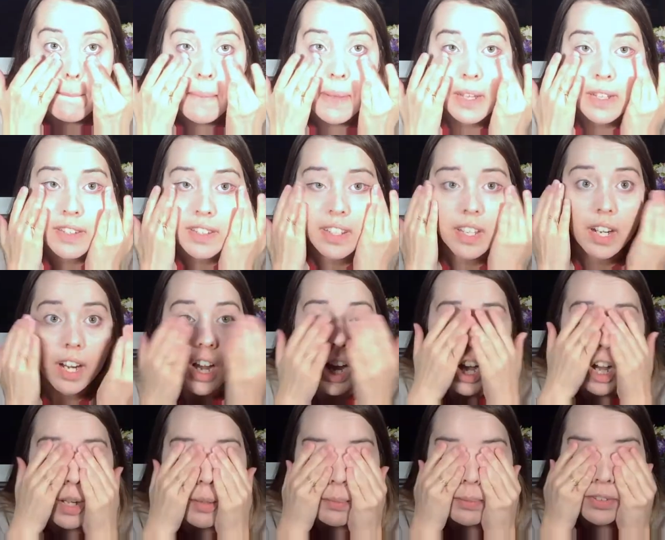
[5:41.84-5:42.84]
it's gonna
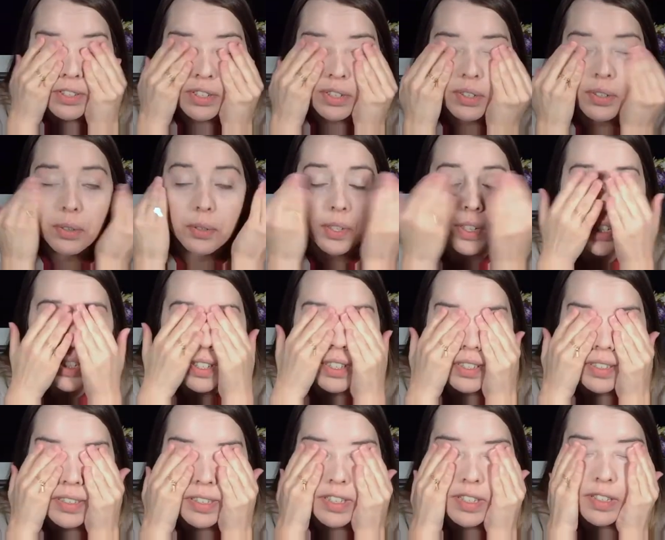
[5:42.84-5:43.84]
help to
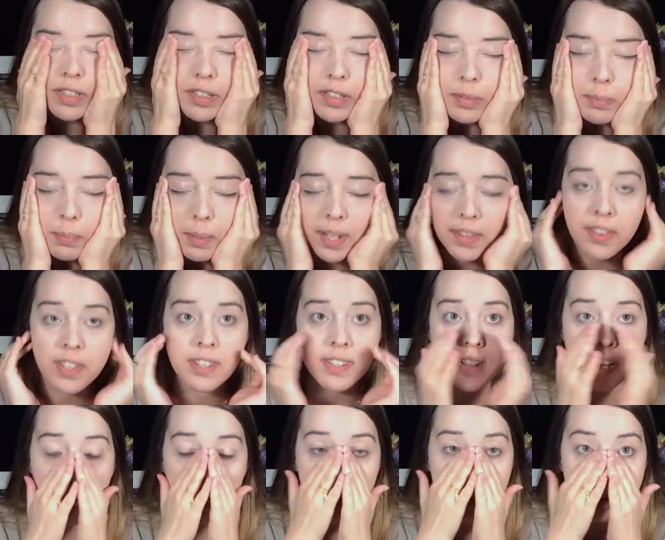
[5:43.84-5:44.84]
spread this
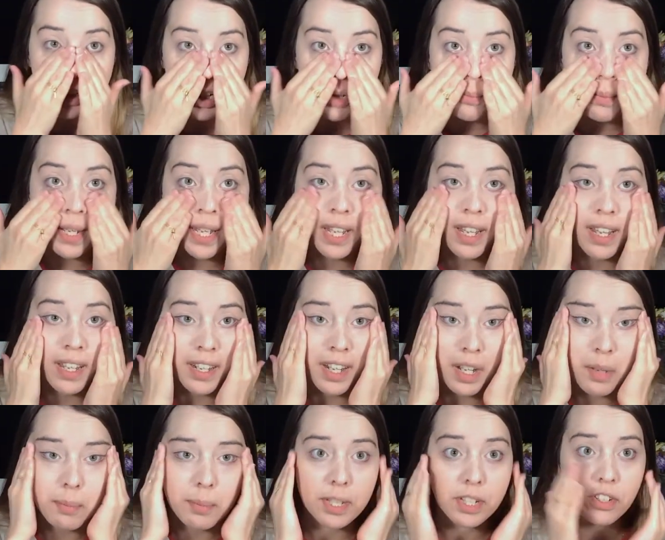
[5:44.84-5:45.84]
out a little bit and
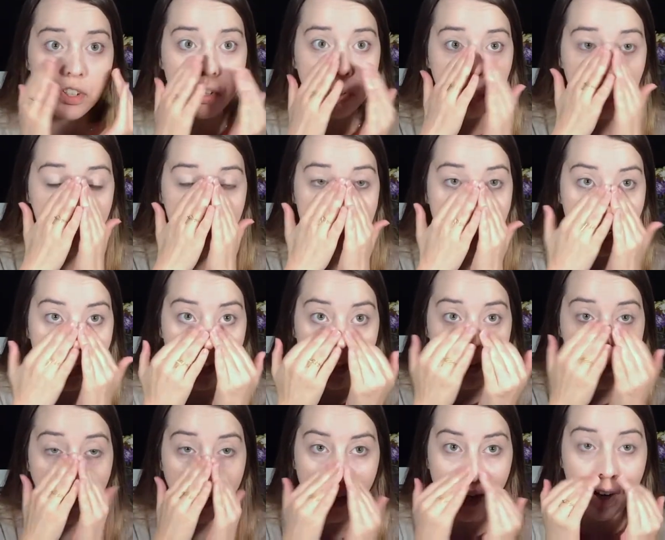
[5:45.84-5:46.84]
not be too thick
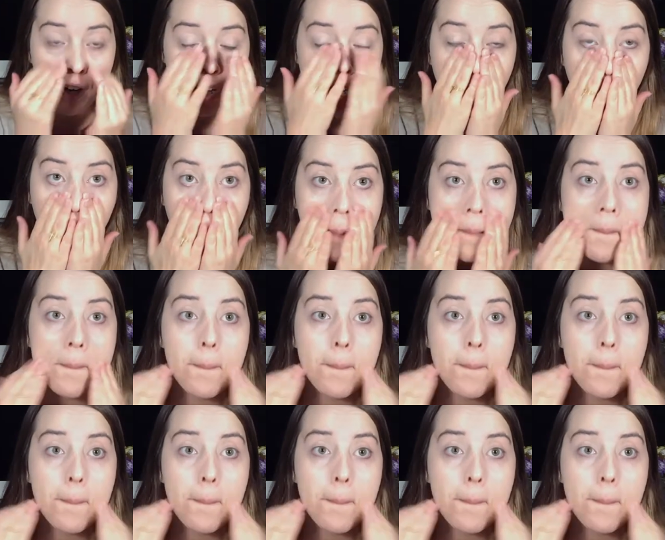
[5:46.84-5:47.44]
in that area.